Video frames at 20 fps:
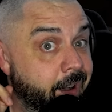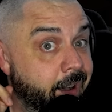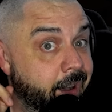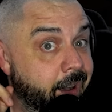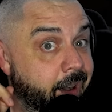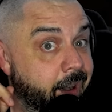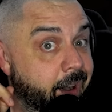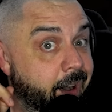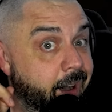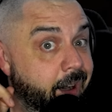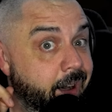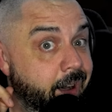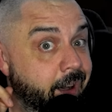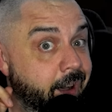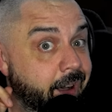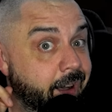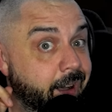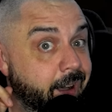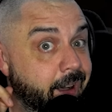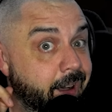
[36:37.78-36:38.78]
Huh?
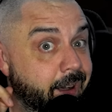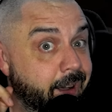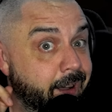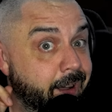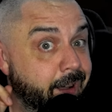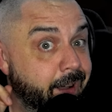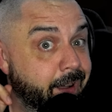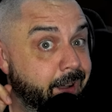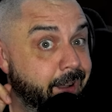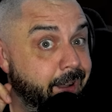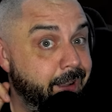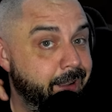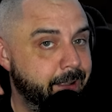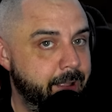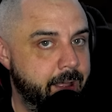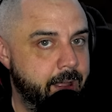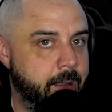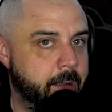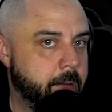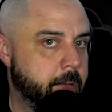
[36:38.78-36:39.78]

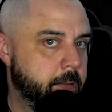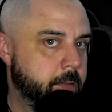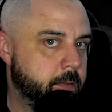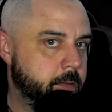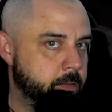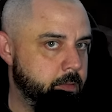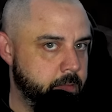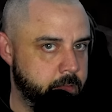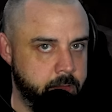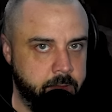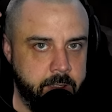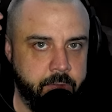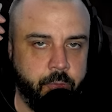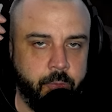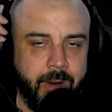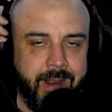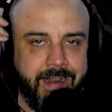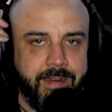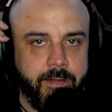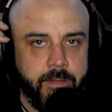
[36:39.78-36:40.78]
Yeah, that's
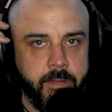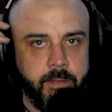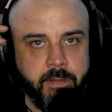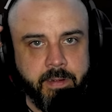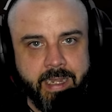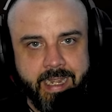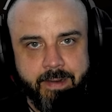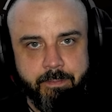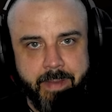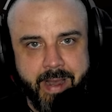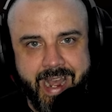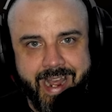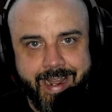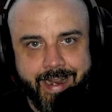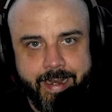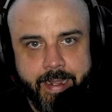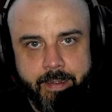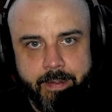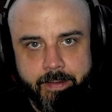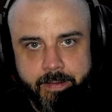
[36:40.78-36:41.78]
right. Get
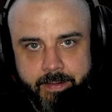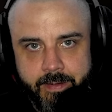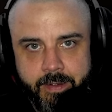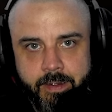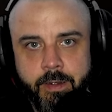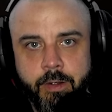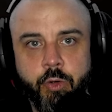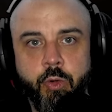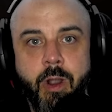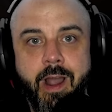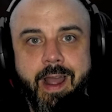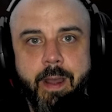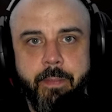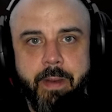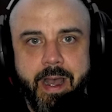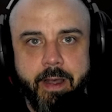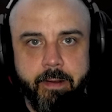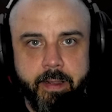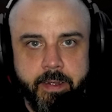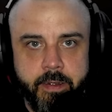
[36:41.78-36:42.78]
mad. Cry
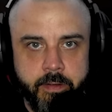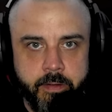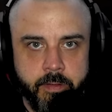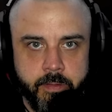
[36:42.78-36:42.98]
about it.